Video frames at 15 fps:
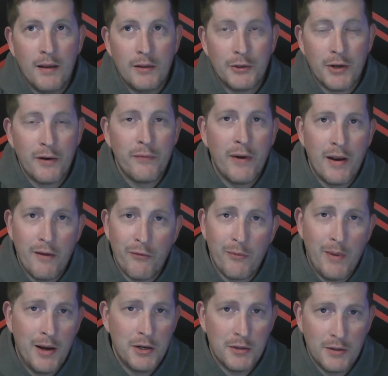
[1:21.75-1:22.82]
try to find
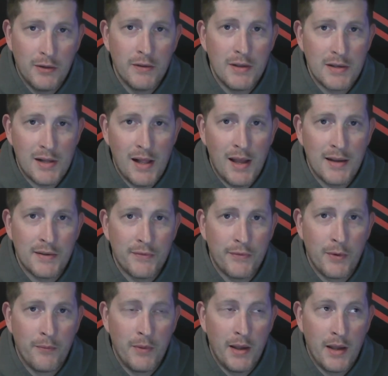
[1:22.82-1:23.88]
information on this class
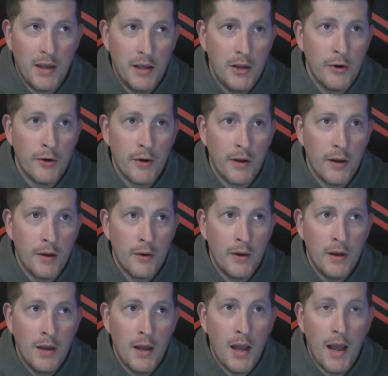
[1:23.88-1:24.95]
from like a year ago,
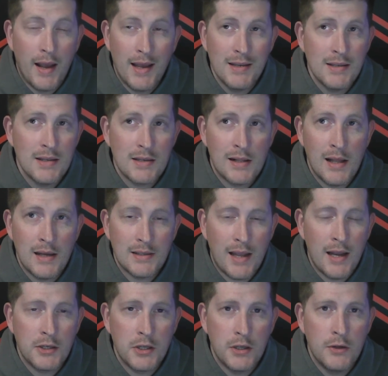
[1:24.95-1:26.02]
I guess this class
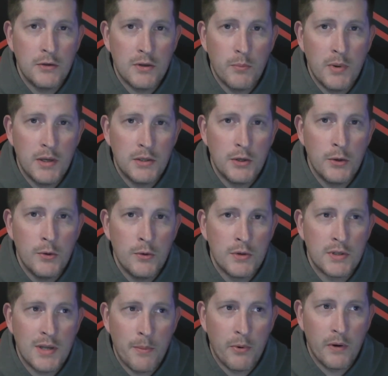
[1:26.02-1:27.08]
actually used to be 2
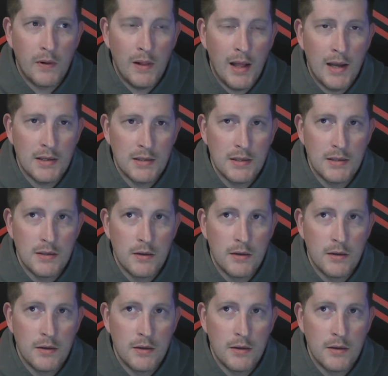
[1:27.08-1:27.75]
separate classes.